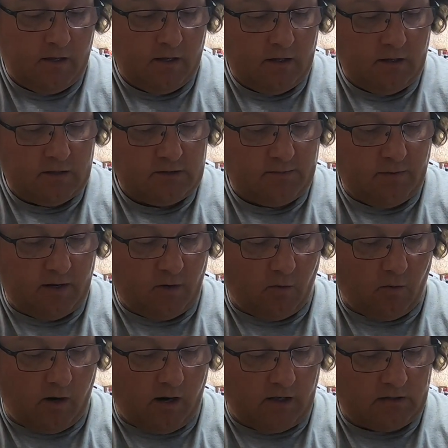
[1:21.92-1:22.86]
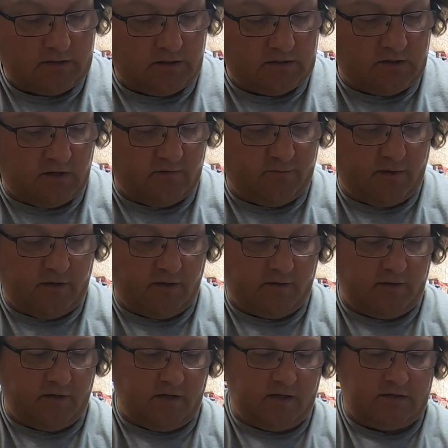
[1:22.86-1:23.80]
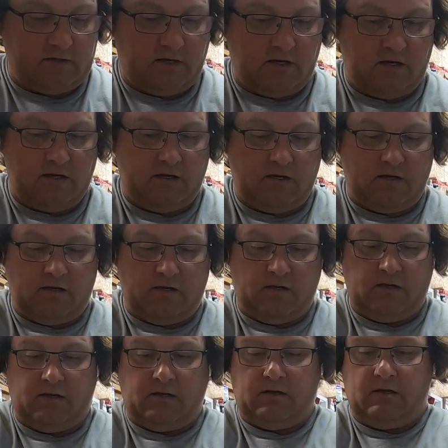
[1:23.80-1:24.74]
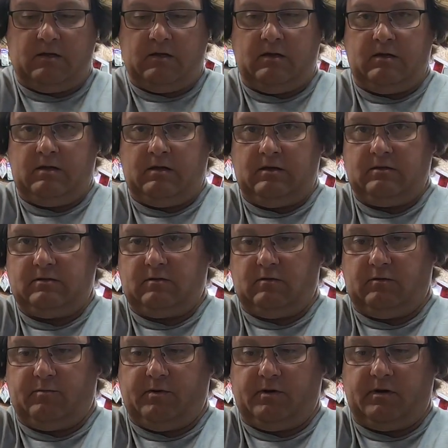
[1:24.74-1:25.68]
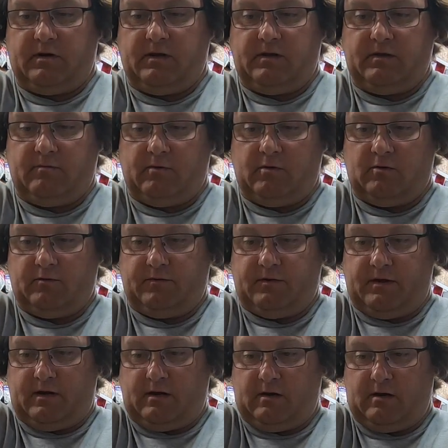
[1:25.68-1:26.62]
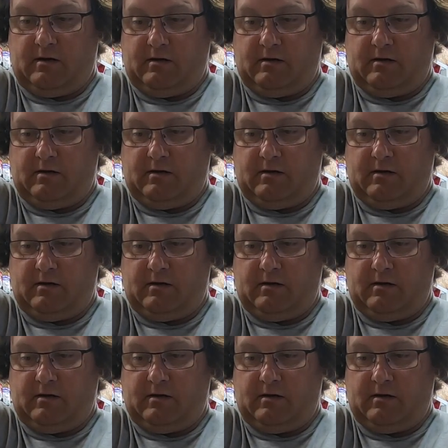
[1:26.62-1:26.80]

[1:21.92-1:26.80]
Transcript: It's been a while since I've built these, so I'll put it in the mold there.